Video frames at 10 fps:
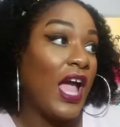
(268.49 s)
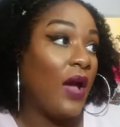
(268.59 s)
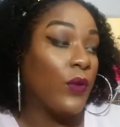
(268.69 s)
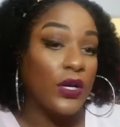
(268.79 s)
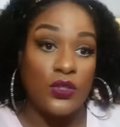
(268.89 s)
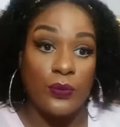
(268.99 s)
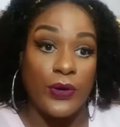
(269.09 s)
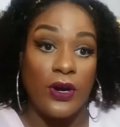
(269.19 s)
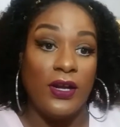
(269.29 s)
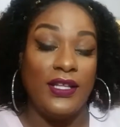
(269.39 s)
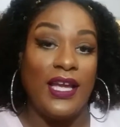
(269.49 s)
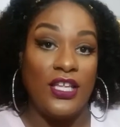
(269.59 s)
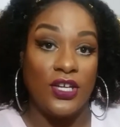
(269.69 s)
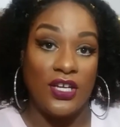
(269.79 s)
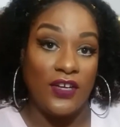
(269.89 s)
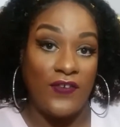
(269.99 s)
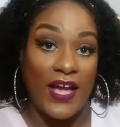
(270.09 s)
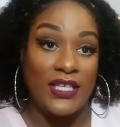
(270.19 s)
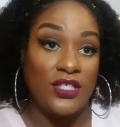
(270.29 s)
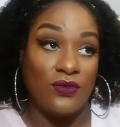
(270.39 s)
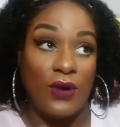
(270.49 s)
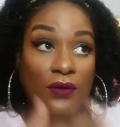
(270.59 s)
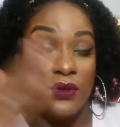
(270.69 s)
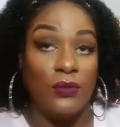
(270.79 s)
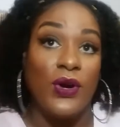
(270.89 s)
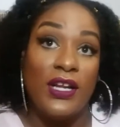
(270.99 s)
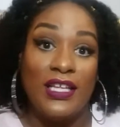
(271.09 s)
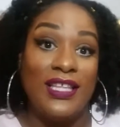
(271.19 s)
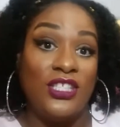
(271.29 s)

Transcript: at work super early and you're going to fast throughout the morning,